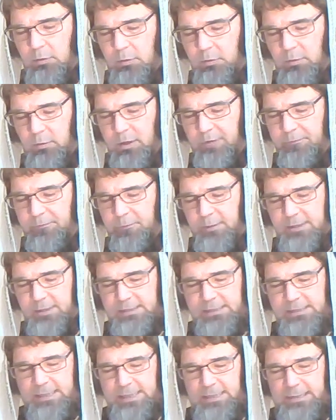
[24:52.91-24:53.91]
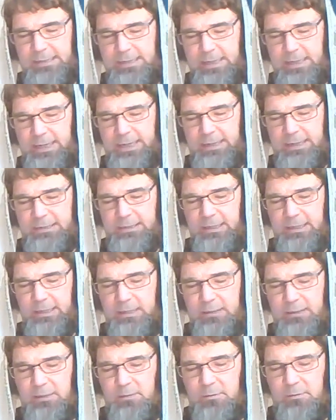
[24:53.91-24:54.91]
referencing in
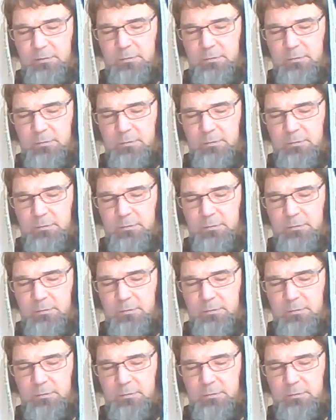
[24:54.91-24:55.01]
the